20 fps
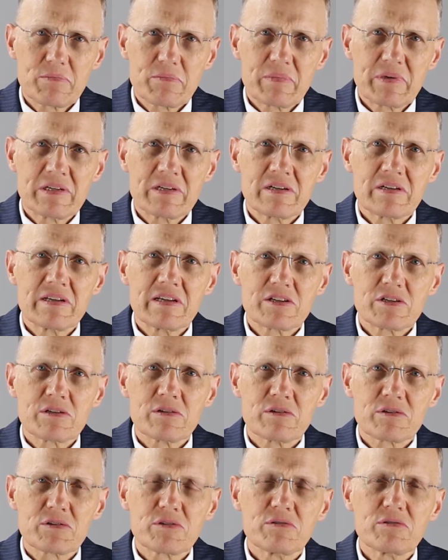But in
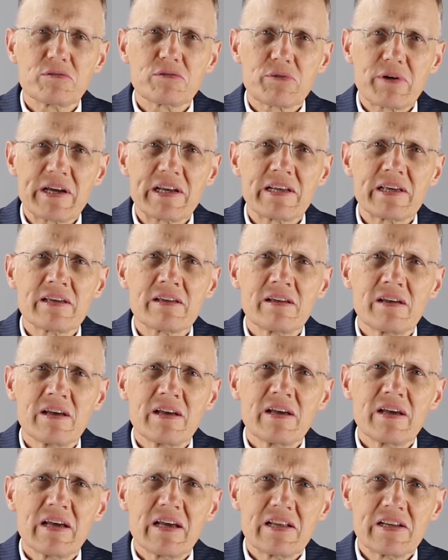addition to training
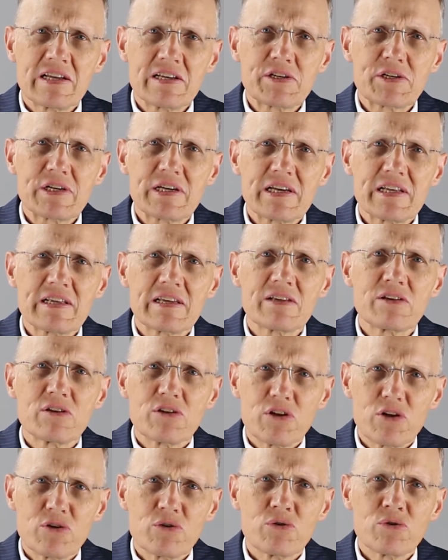and educating
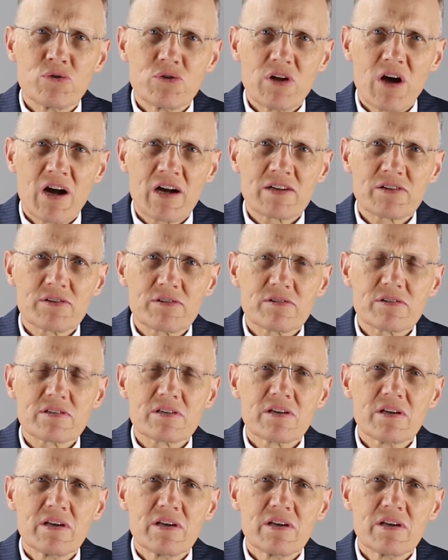new doctors,